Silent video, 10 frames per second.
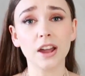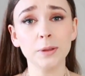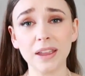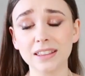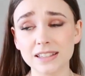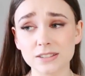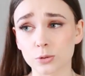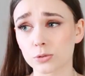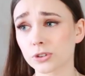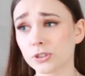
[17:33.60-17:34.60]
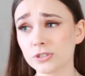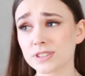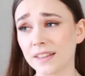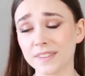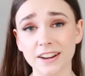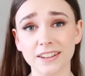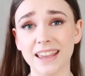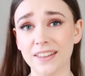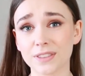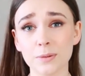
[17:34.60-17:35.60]
I make these orders and then I
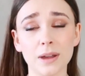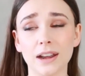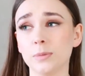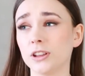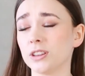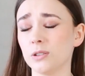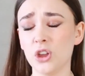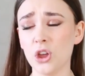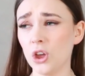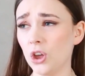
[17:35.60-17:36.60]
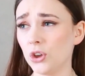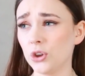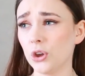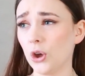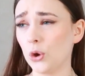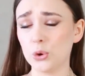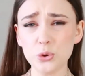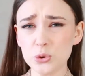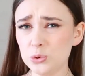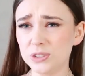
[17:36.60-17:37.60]
get them and I'm like,
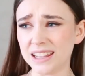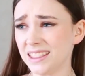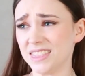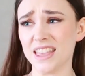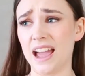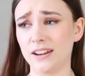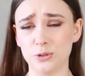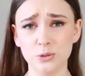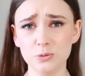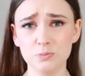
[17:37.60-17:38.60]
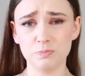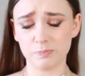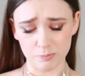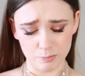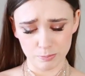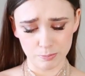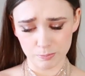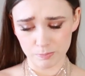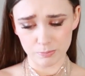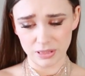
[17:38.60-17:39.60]
who did that? Who
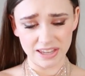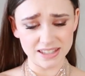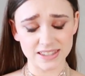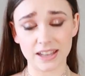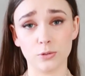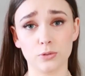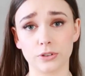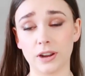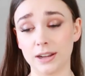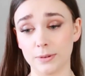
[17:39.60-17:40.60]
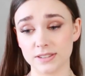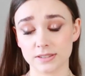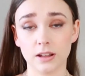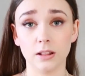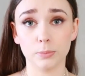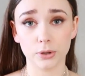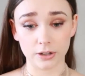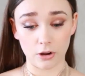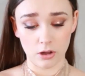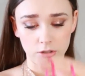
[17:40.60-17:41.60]
placed that order? Anyways, I'll put
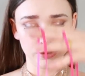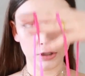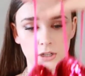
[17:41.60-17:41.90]
it on.